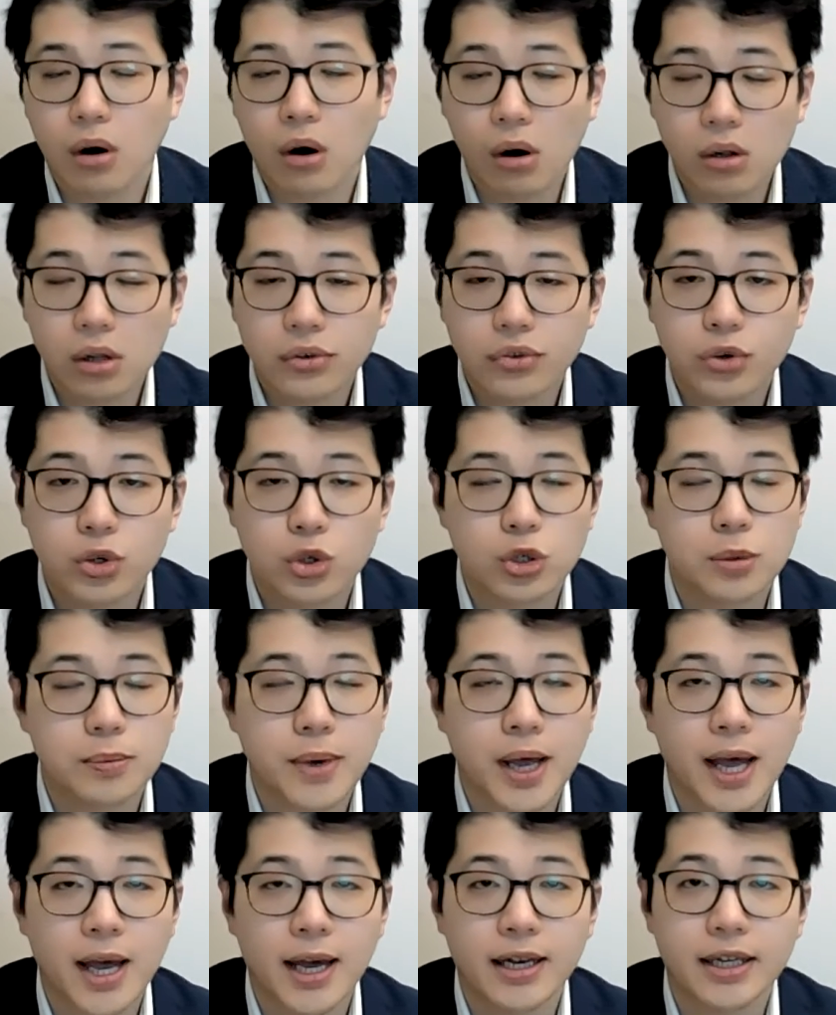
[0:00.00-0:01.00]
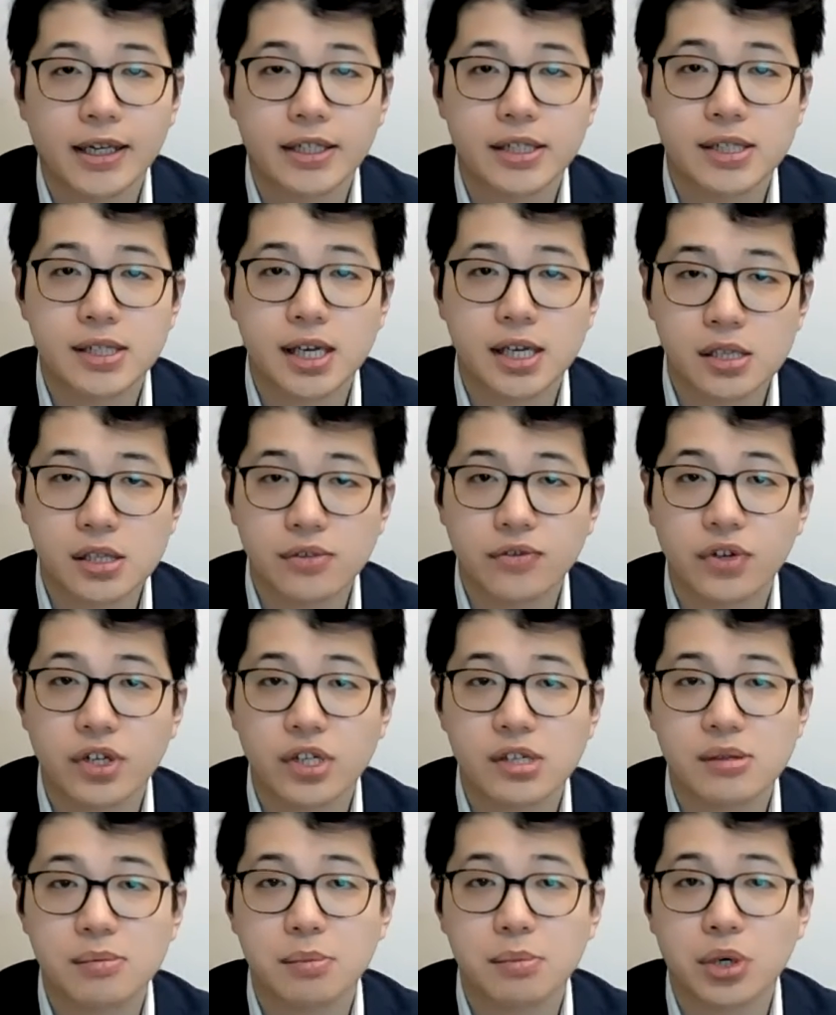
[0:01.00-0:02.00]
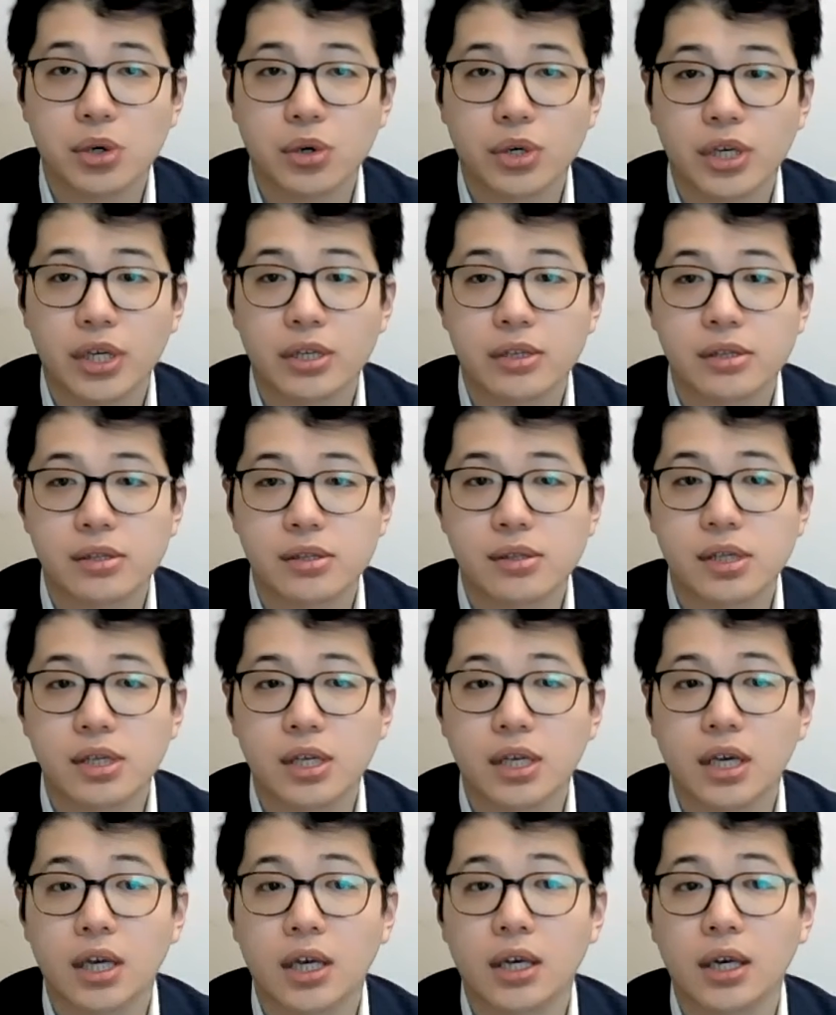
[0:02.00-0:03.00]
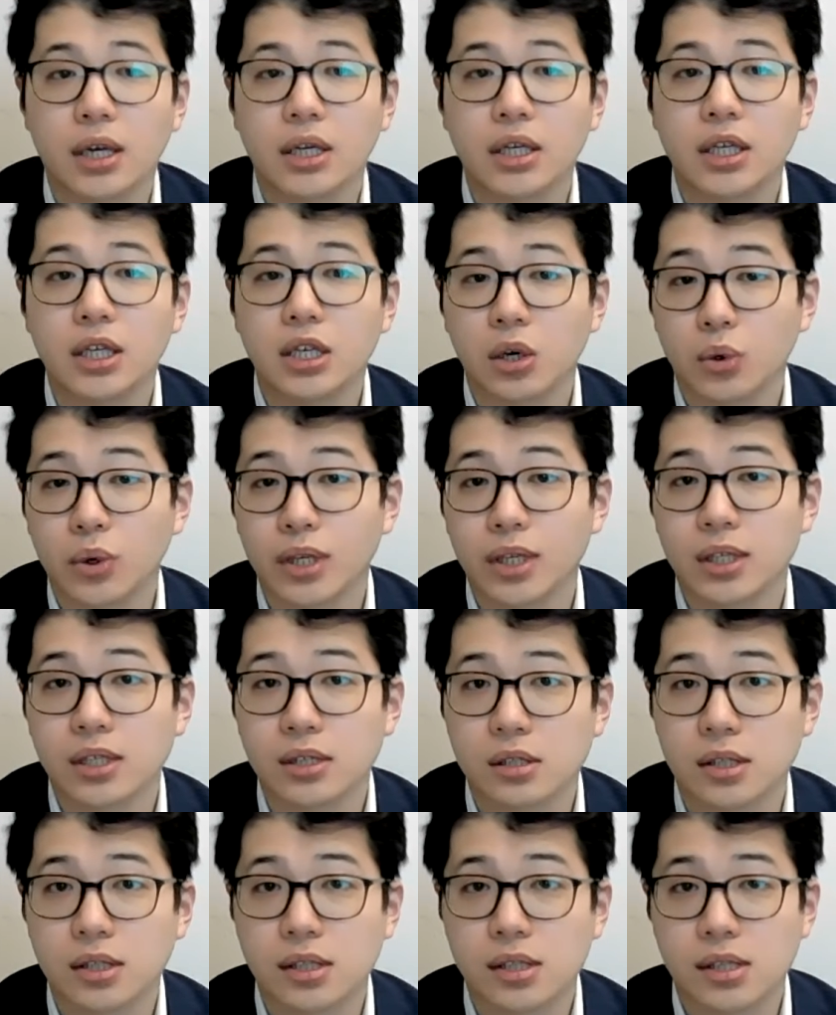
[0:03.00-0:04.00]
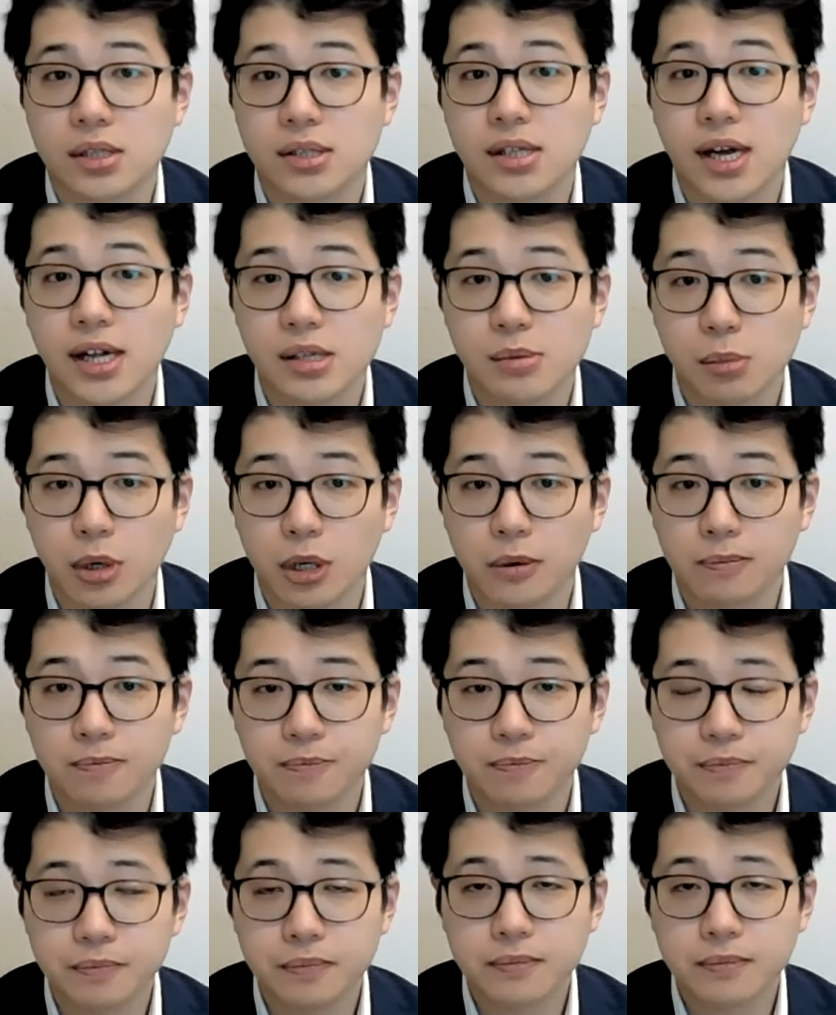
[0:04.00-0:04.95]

all of whom had extensive experience in EOE disease assessment.